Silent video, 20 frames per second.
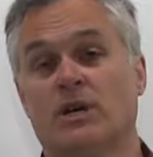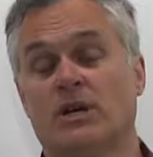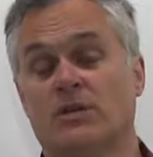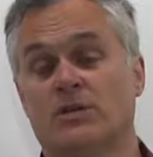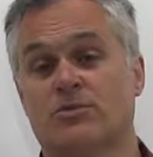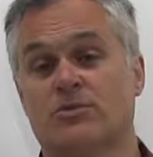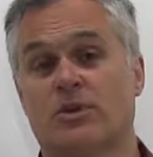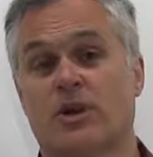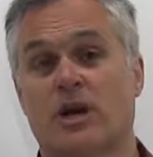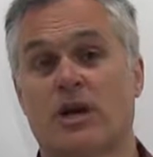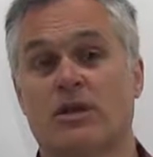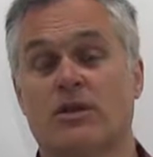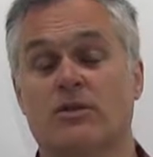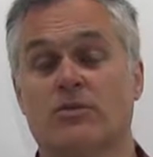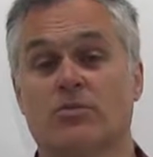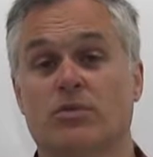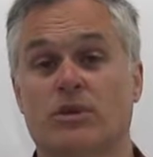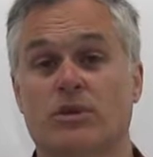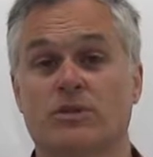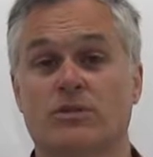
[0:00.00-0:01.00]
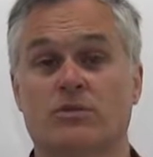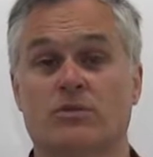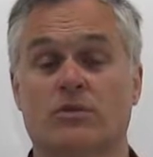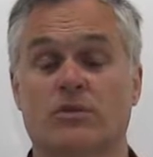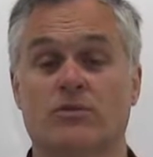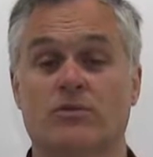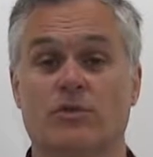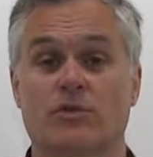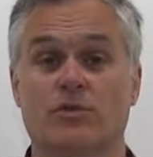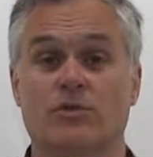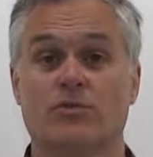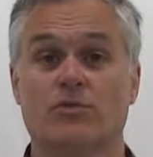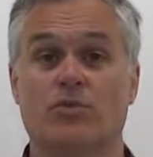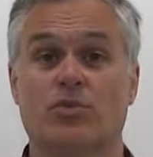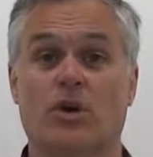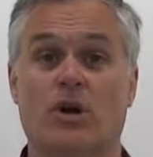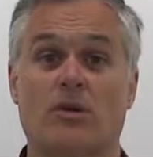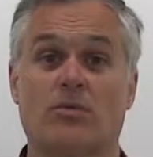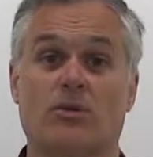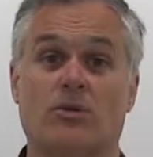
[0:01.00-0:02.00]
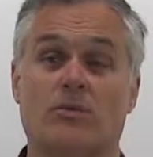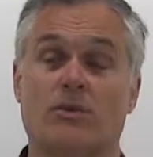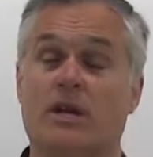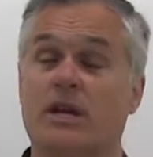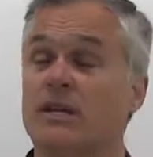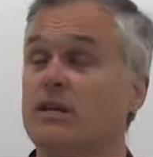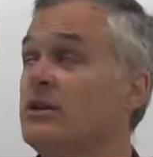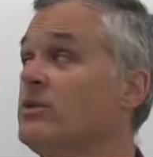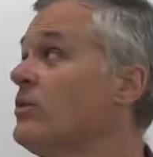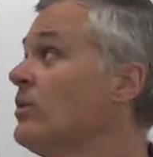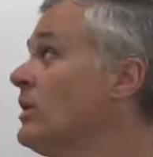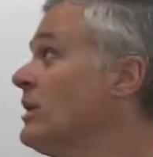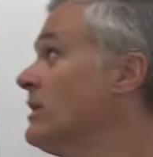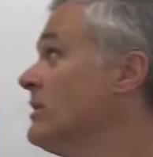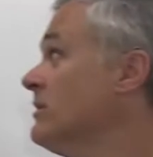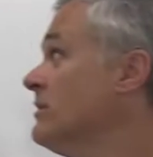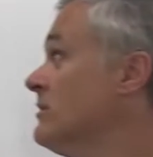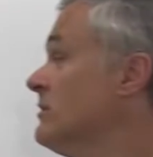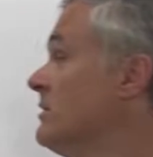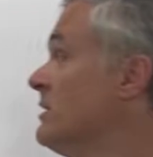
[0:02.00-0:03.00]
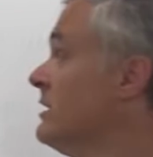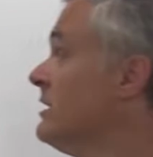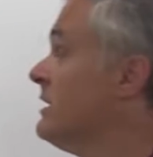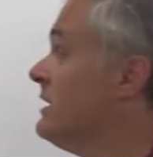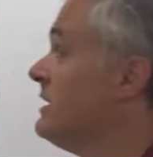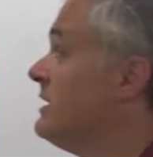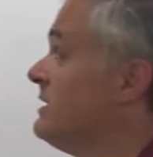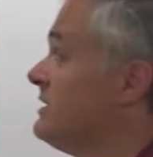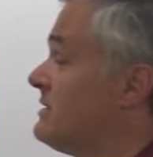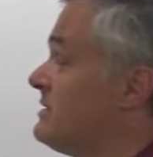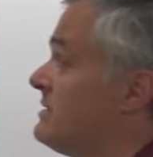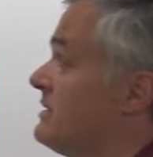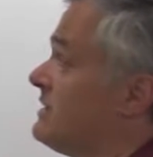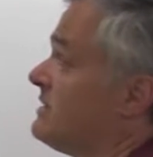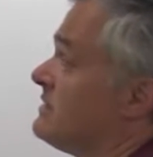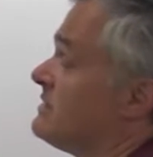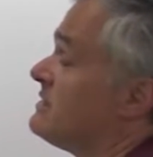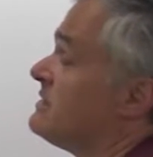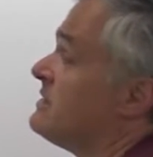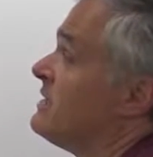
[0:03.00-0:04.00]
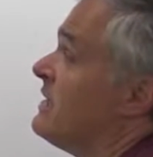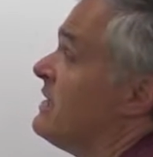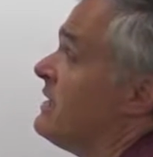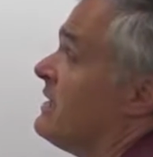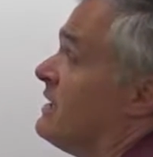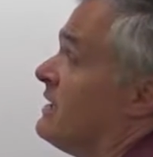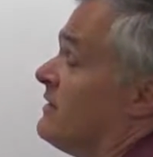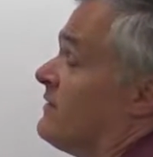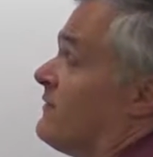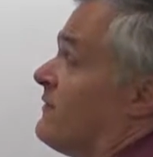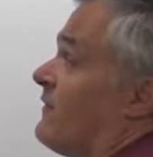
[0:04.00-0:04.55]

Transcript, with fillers: Algebra Accuplacer Review, Problem 91. It says, if